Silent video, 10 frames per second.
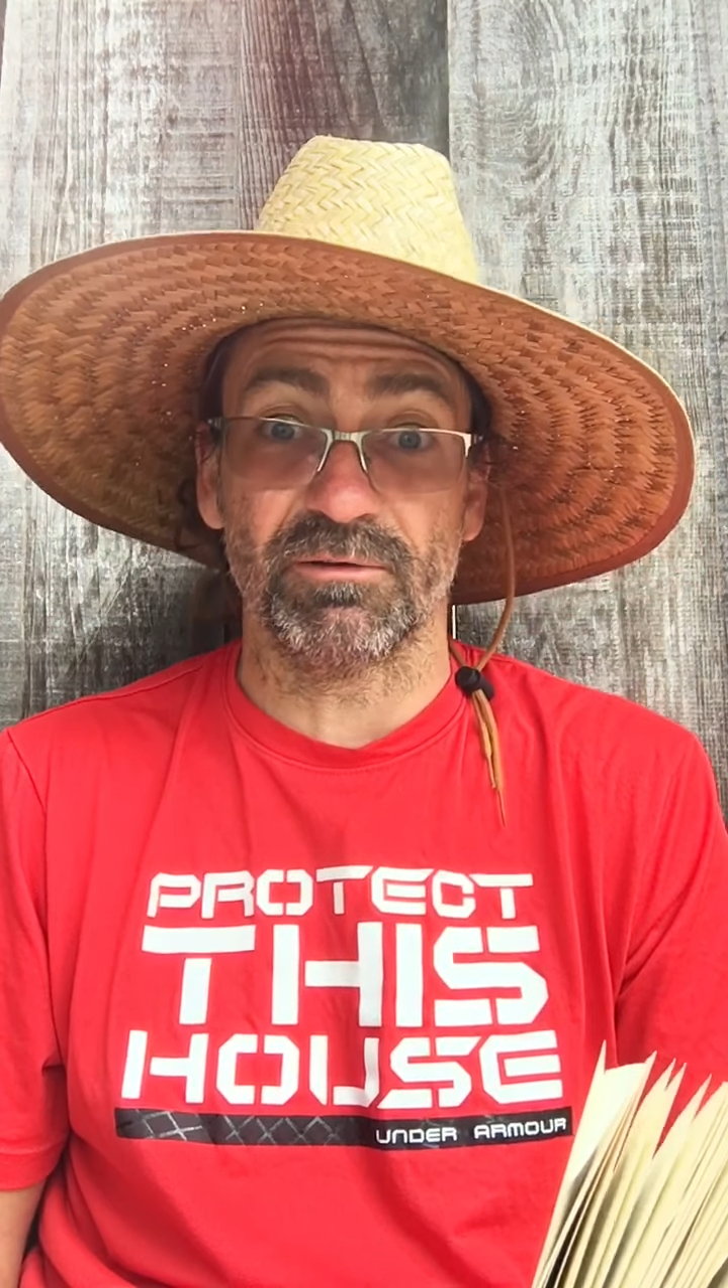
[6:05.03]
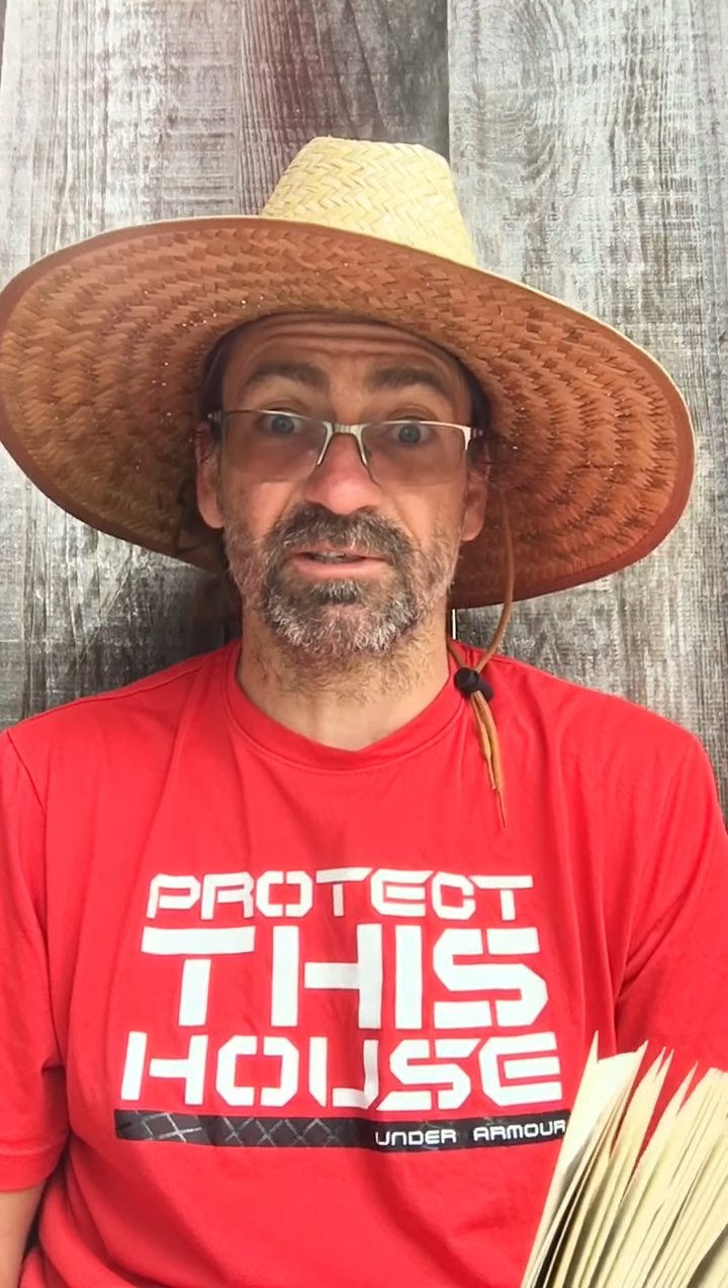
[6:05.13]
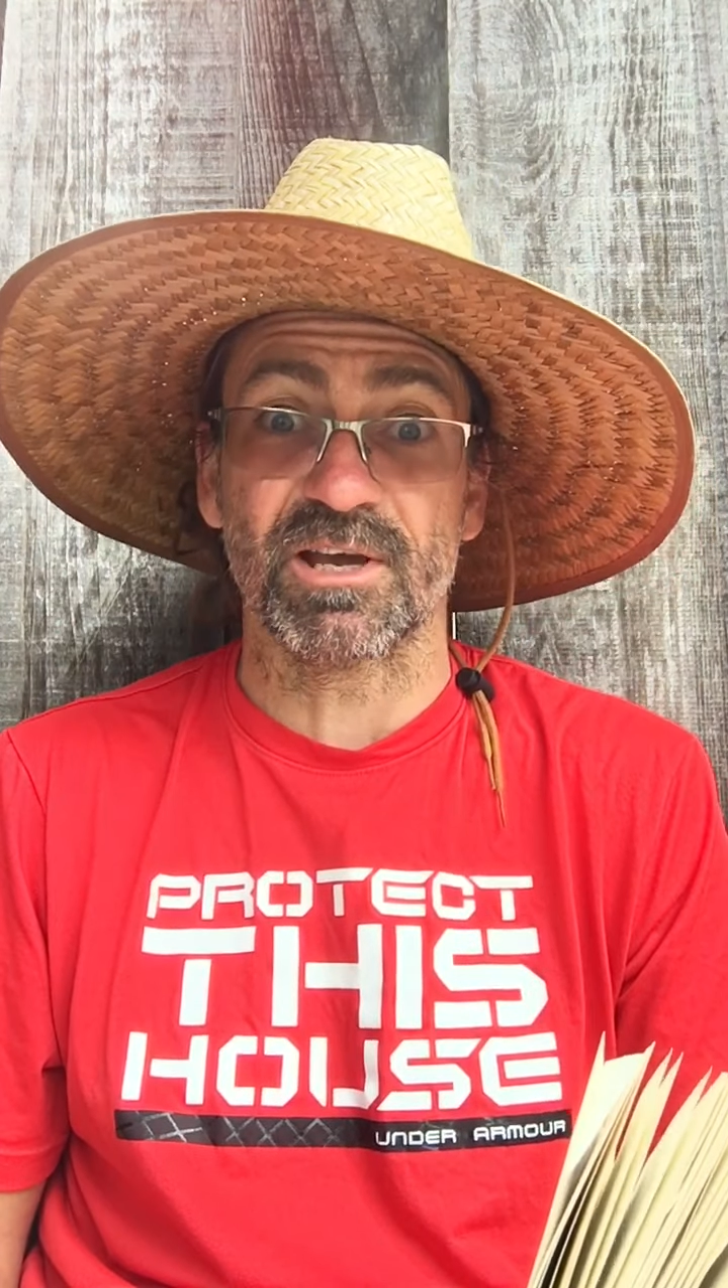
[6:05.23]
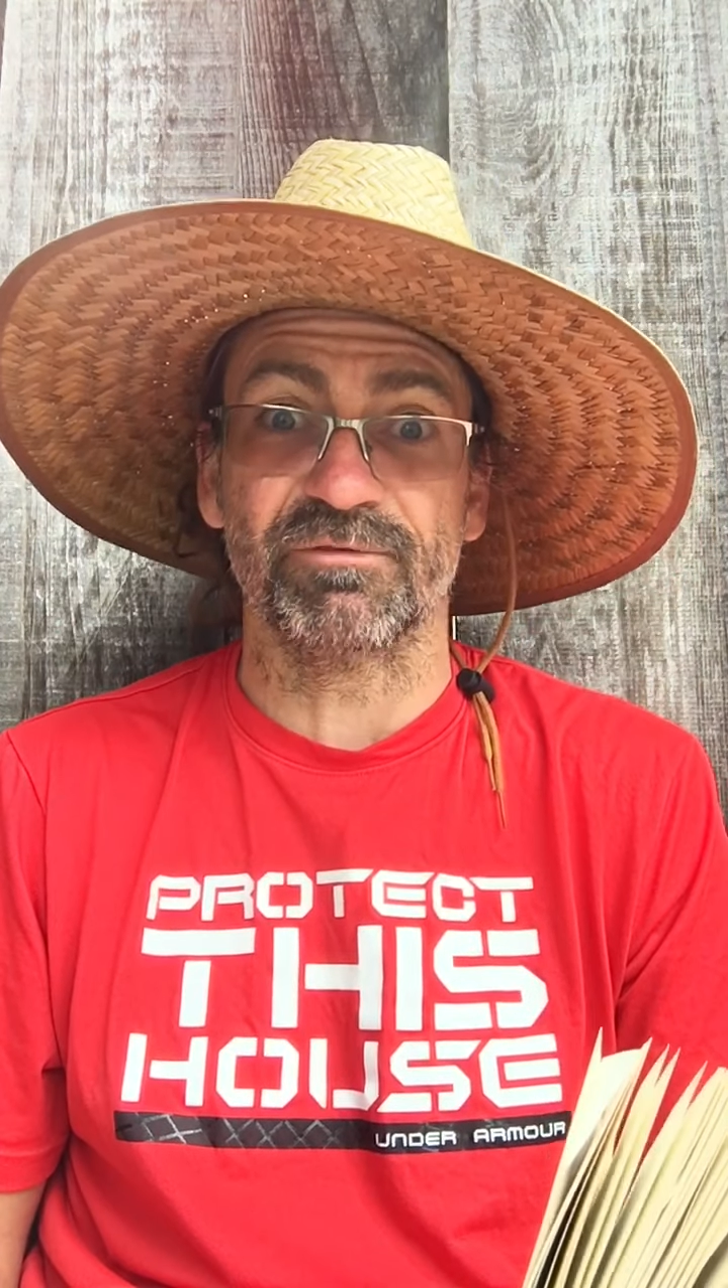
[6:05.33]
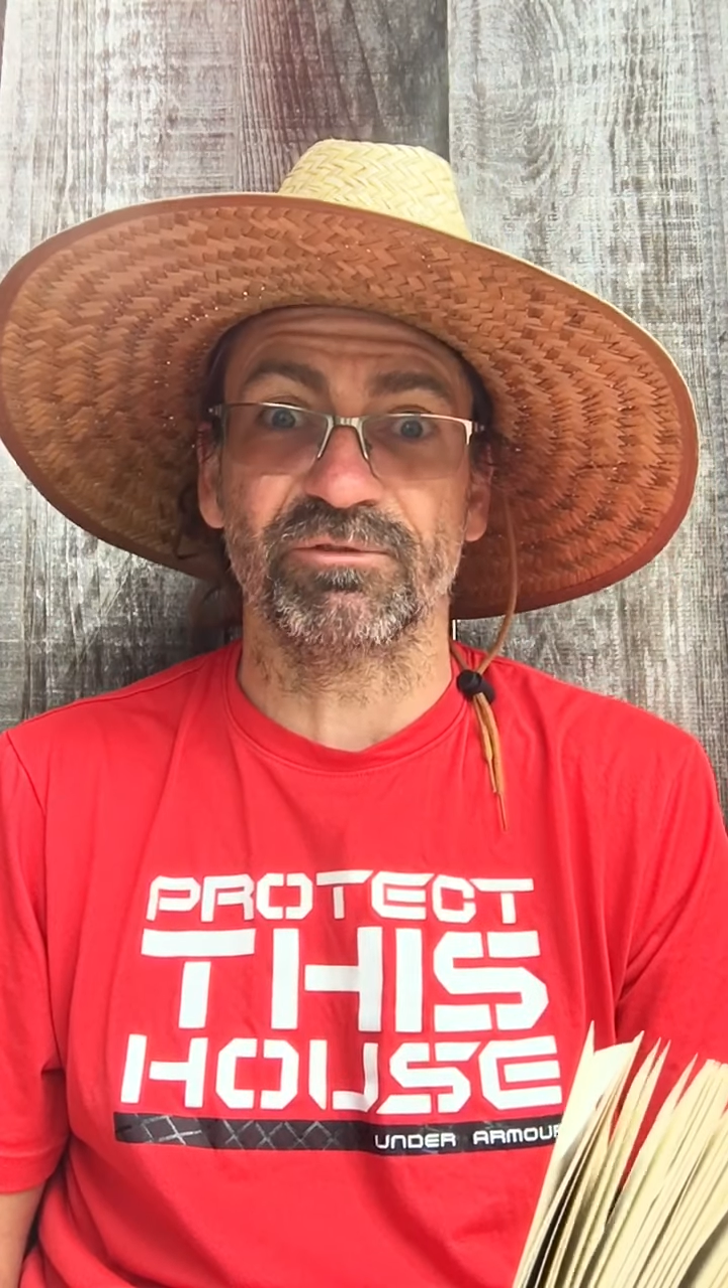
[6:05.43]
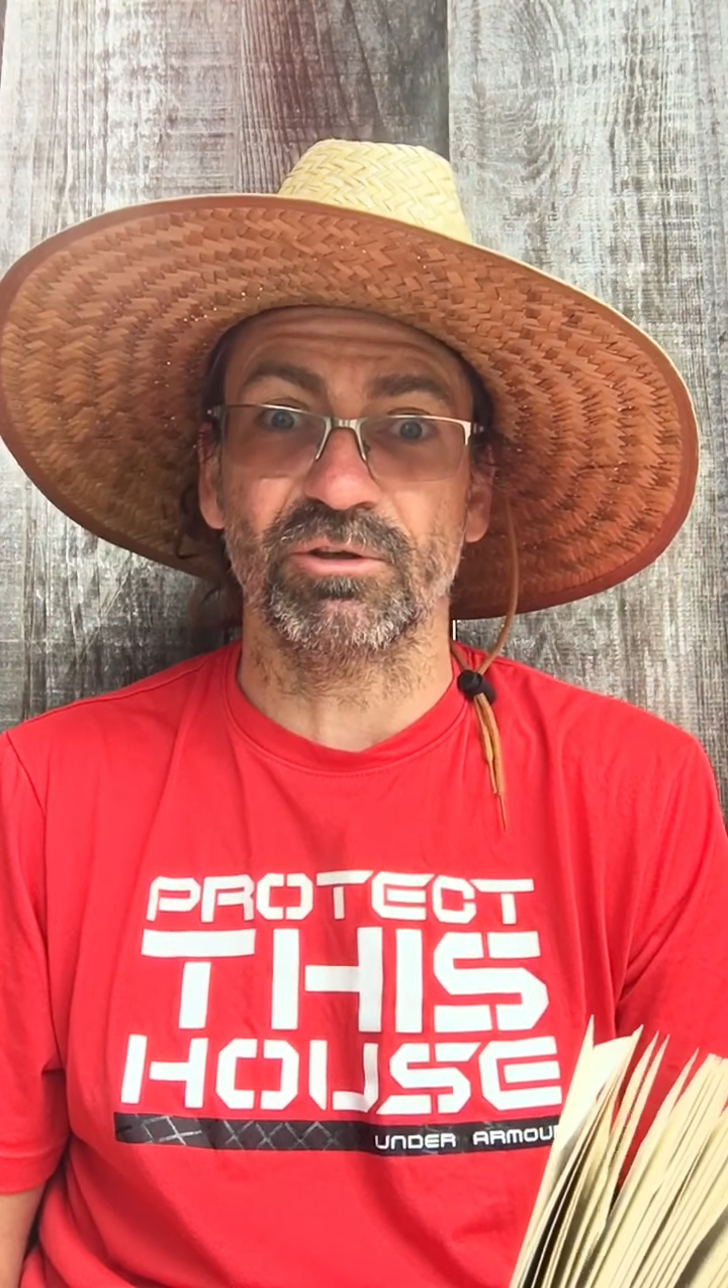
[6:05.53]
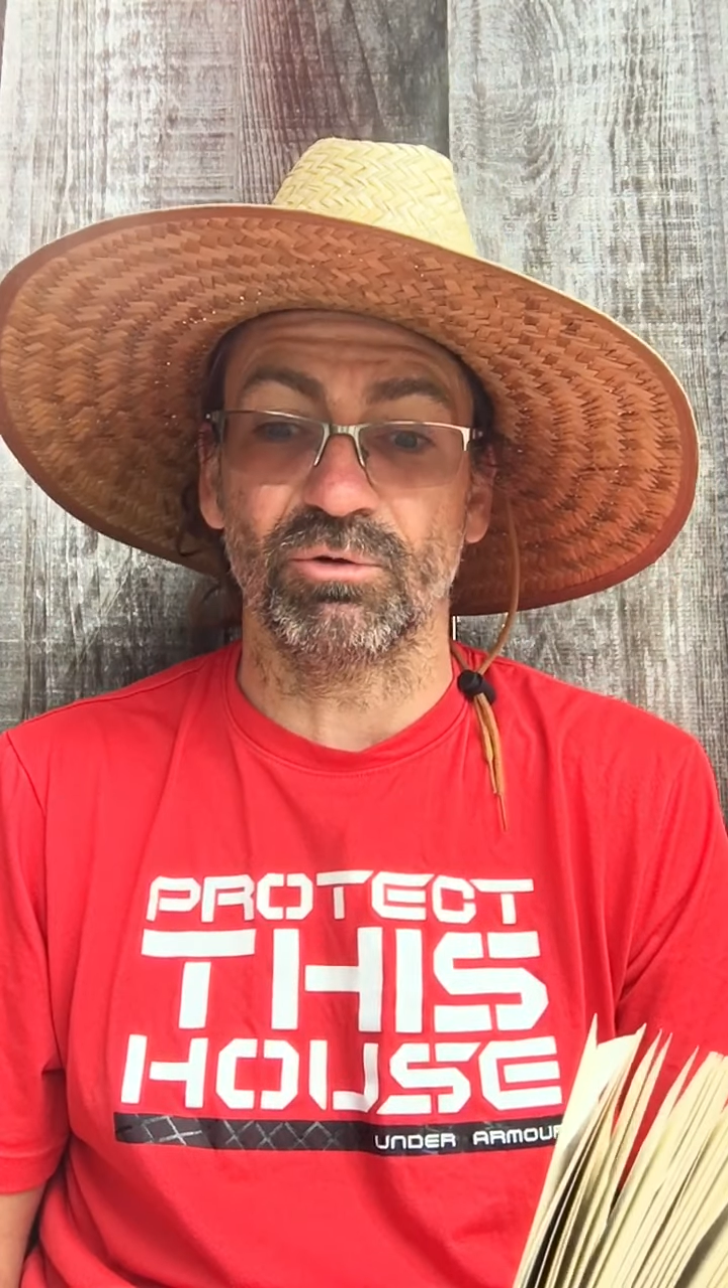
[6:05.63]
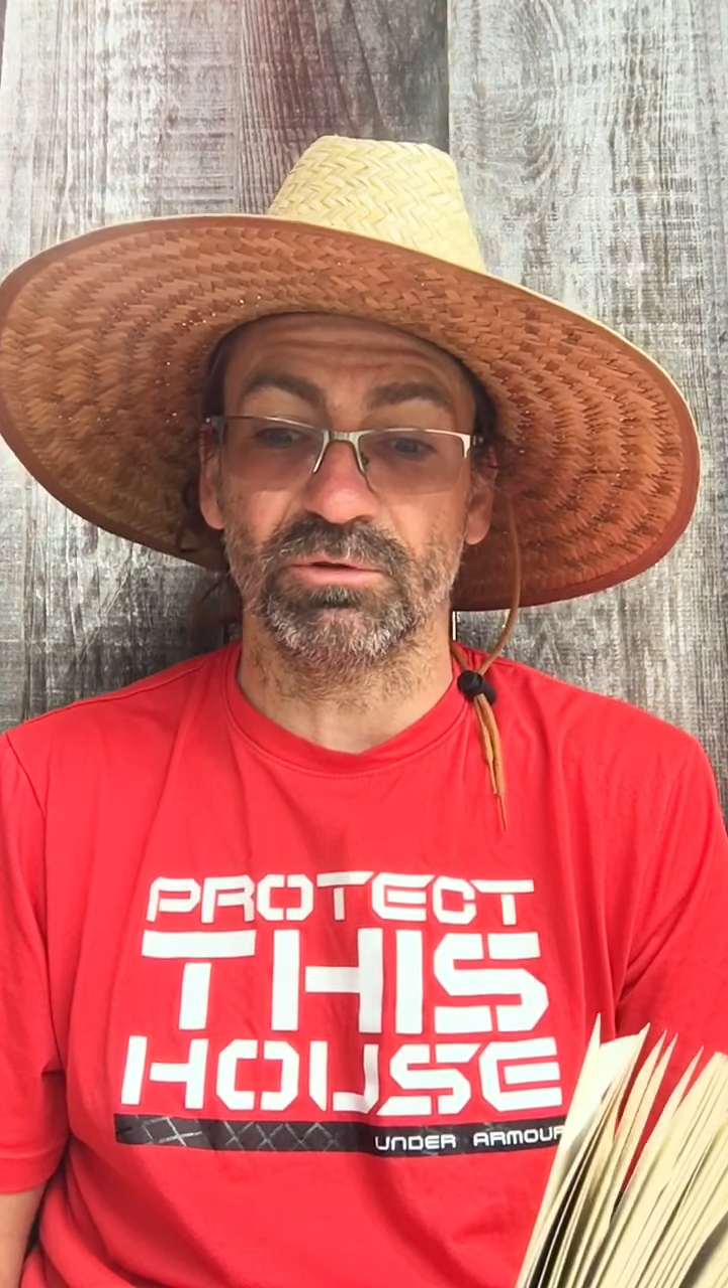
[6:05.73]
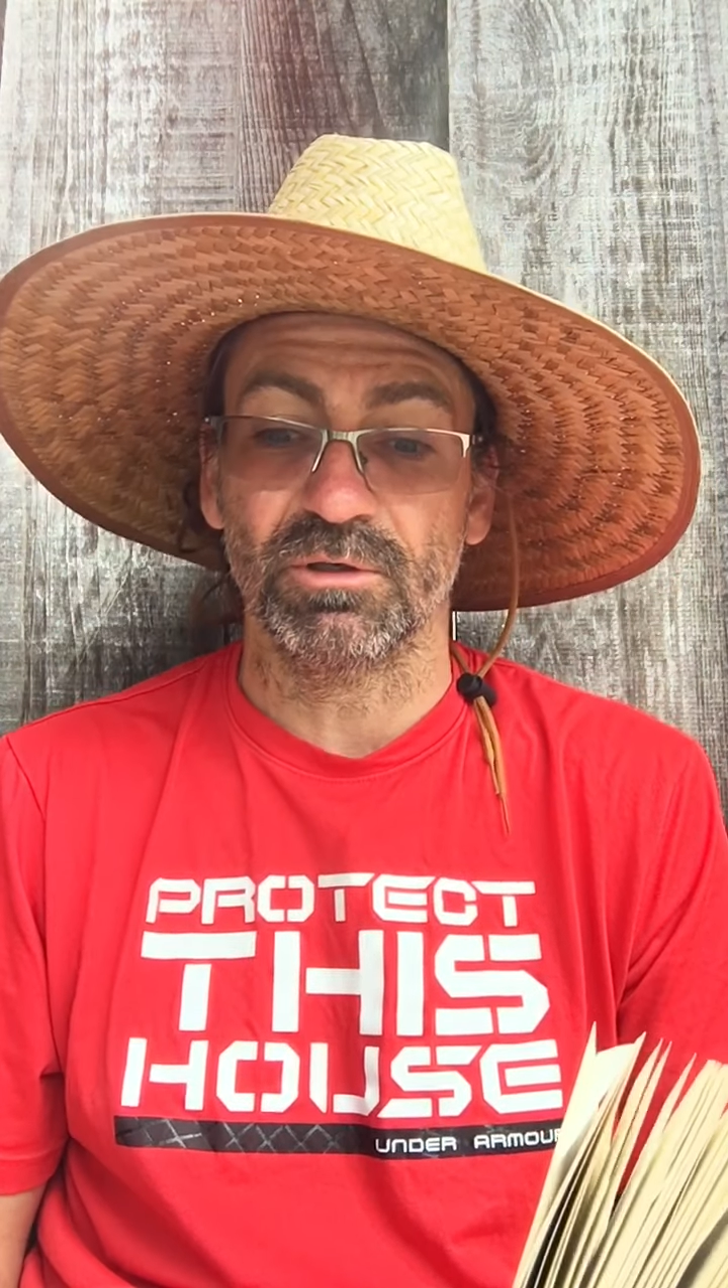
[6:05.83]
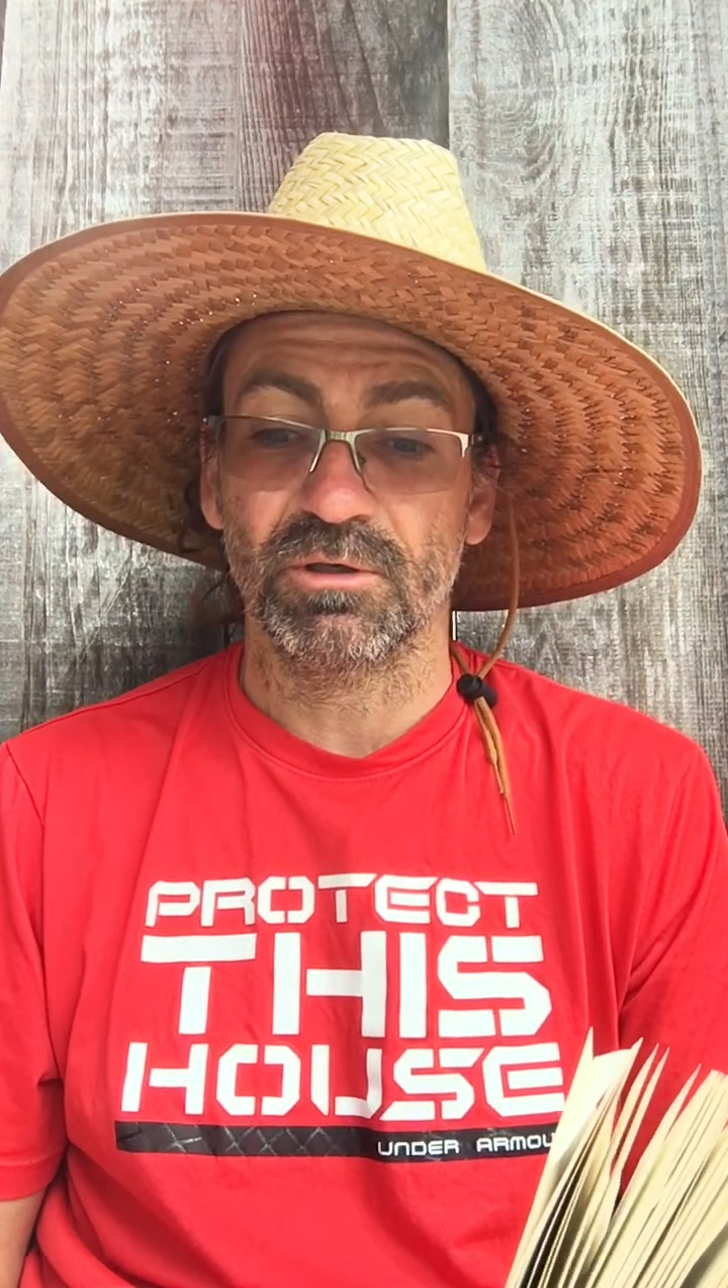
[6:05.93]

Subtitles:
this afternoon.